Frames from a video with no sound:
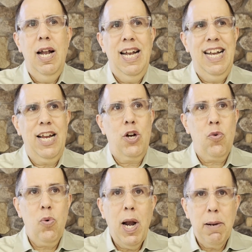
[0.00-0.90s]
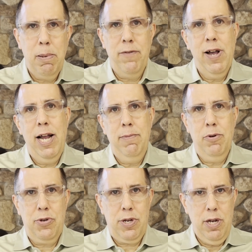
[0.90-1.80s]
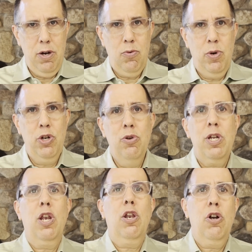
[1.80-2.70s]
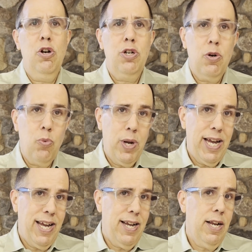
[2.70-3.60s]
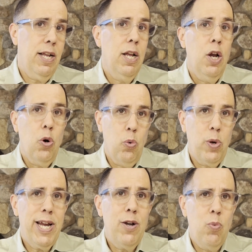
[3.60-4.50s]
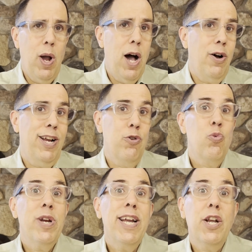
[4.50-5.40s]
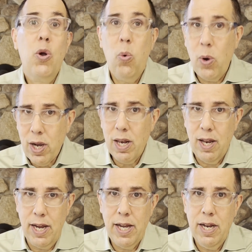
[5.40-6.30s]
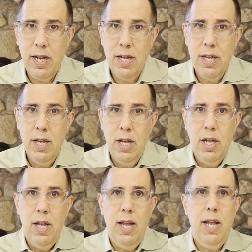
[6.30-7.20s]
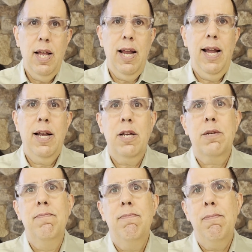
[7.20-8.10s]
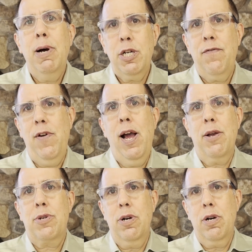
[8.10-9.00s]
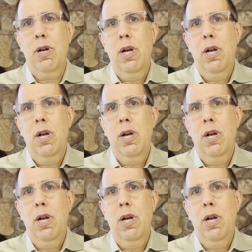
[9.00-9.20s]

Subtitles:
an incredibly valuable skill. When you can learn to read well, and read quickly, it is much faster